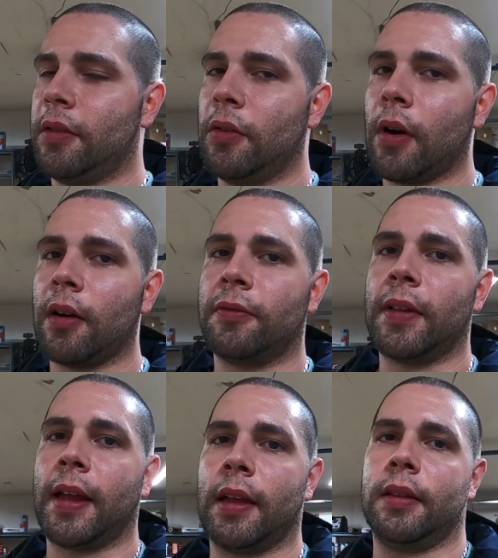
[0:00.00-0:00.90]
and you are
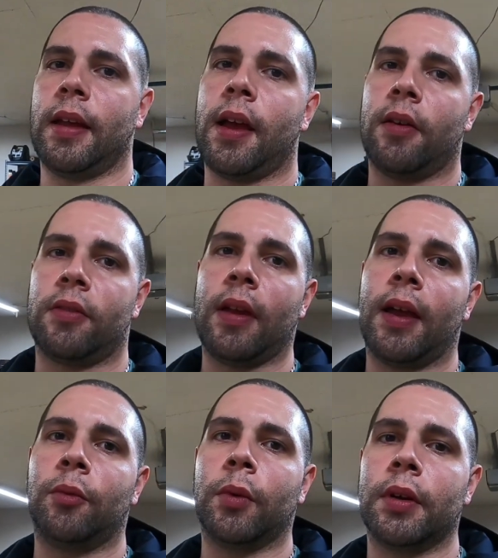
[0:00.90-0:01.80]
flying it in the house,
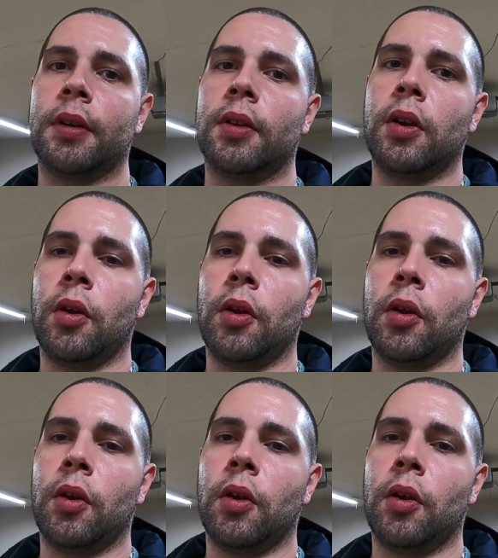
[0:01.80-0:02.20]
I would